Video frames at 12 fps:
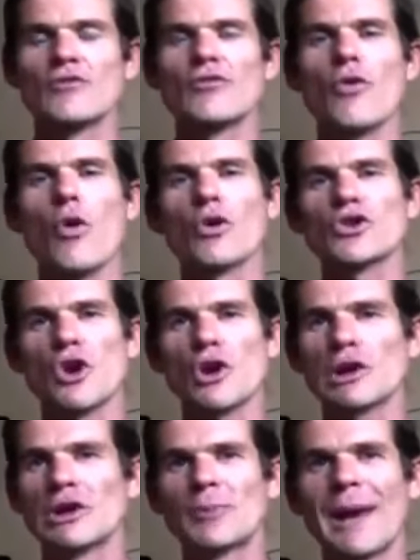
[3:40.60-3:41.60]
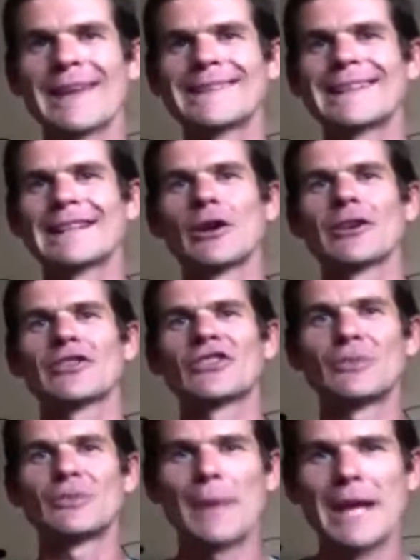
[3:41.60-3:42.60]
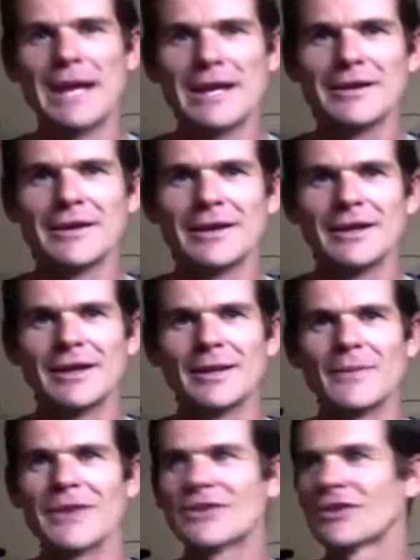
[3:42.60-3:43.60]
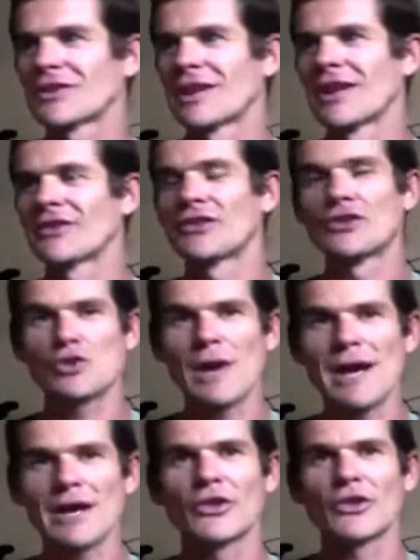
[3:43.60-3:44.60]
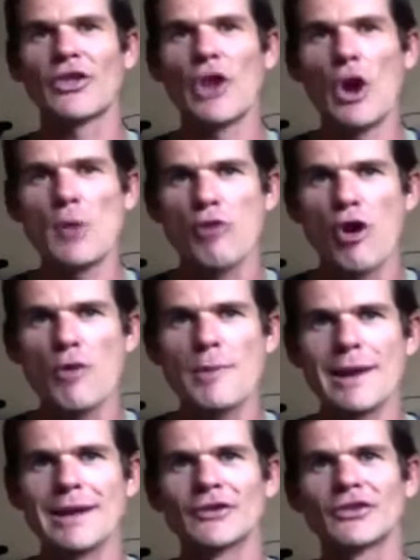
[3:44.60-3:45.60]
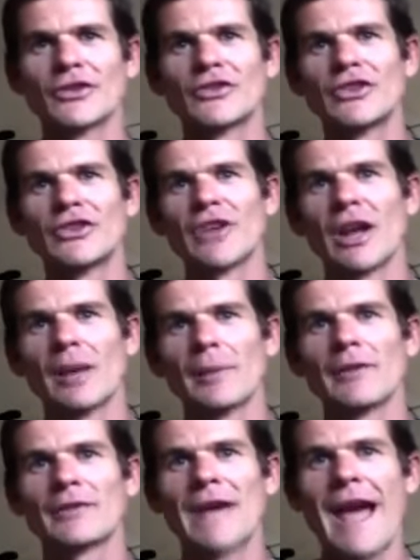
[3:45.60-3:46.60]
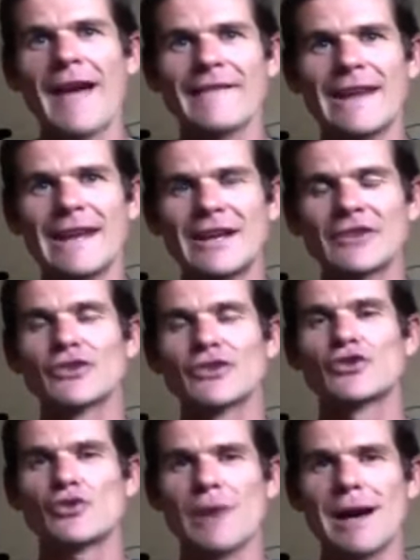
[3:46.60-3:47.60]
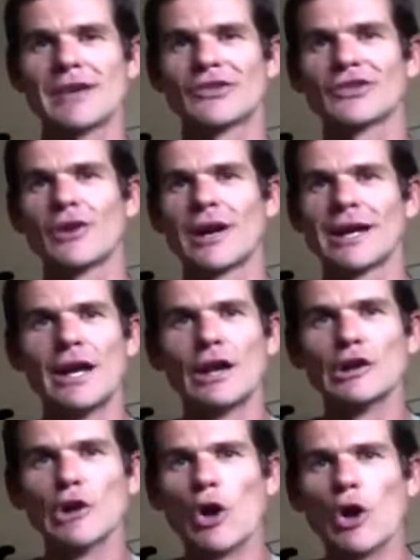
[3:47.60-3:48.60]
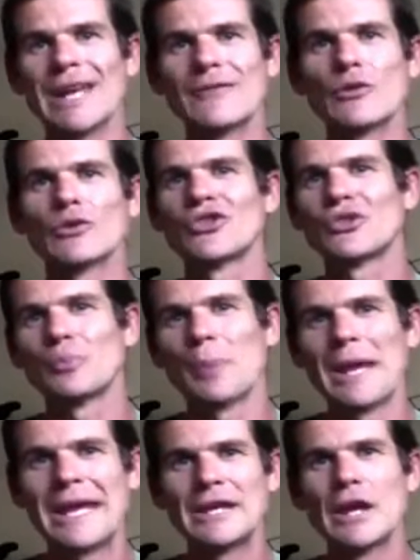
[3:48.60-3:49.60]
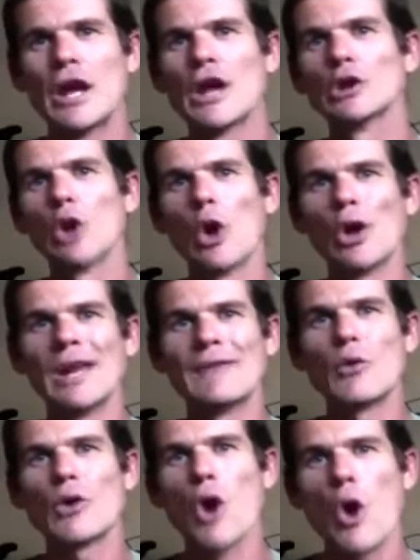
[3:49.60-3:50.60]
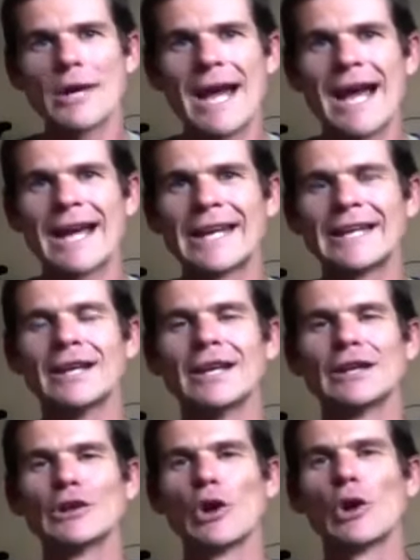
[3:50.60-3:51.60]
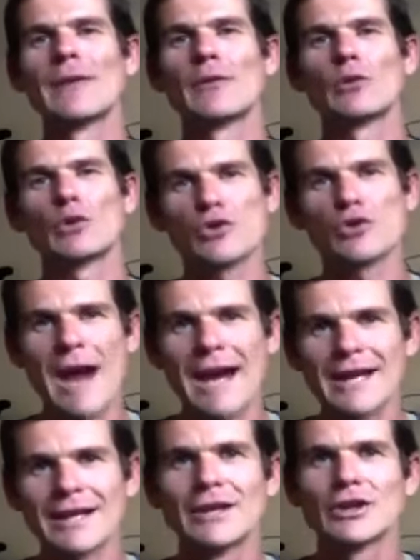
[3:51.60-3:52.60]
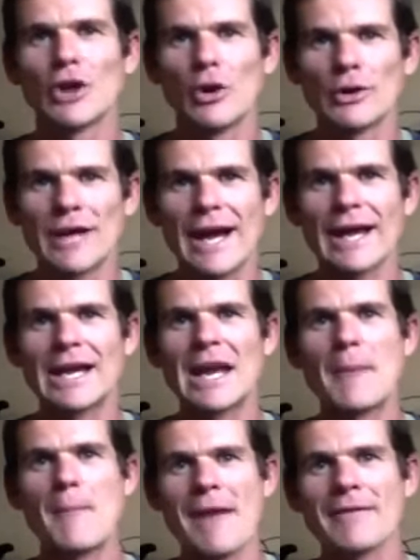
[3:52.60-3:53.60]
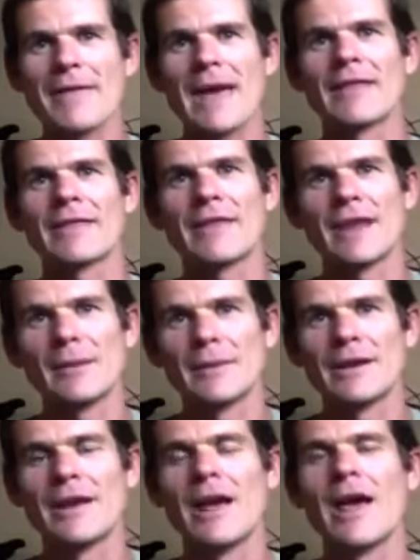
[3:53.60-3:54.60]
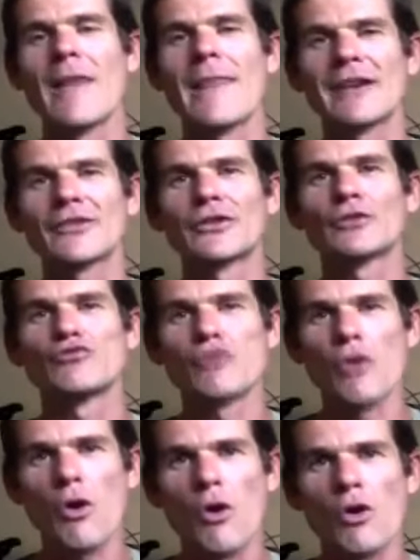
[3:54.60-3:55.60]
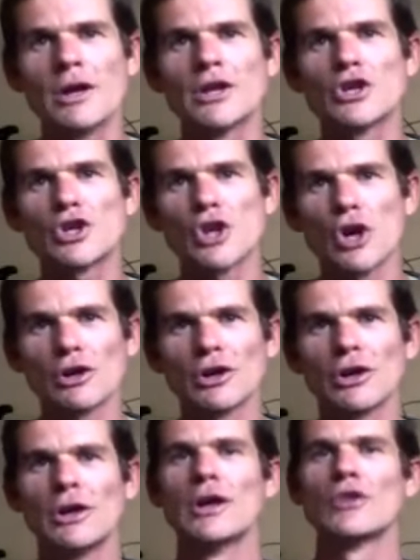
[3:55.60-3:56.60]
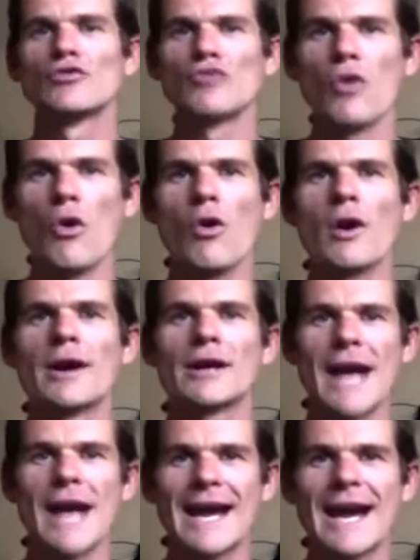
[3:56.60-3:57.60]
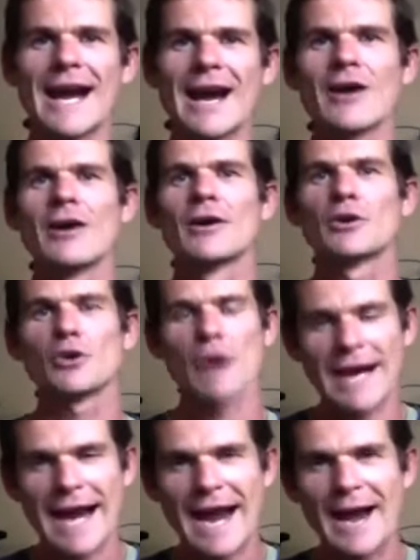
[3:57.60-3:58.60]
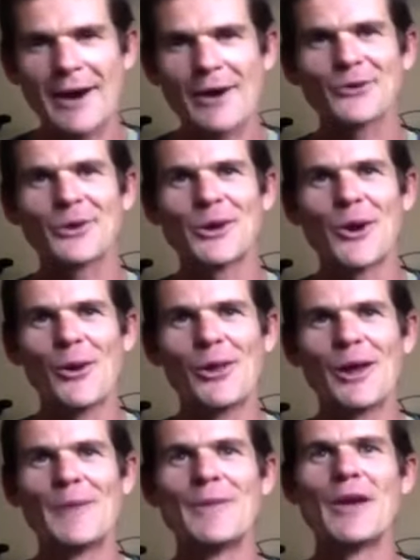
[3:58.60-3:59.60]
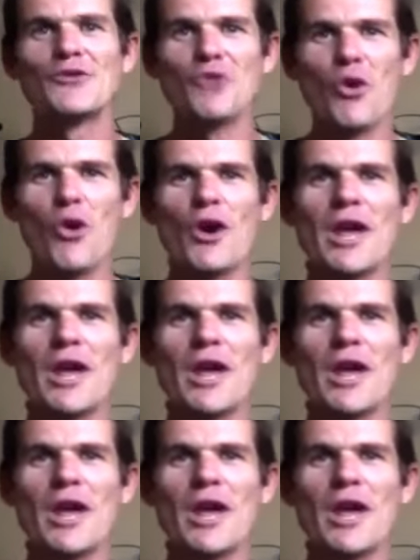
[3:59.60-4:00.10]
raw chocolate is basically like speed. It's just, it's a drug. It's theobromine. It's the sister element of caffeine. It's a drug. It's like low-level speed, low-level cocaine, low-level crack cocaine, methamphetamine. That's the raw chocolate, raw cacao, crack-ao, as we call it, raw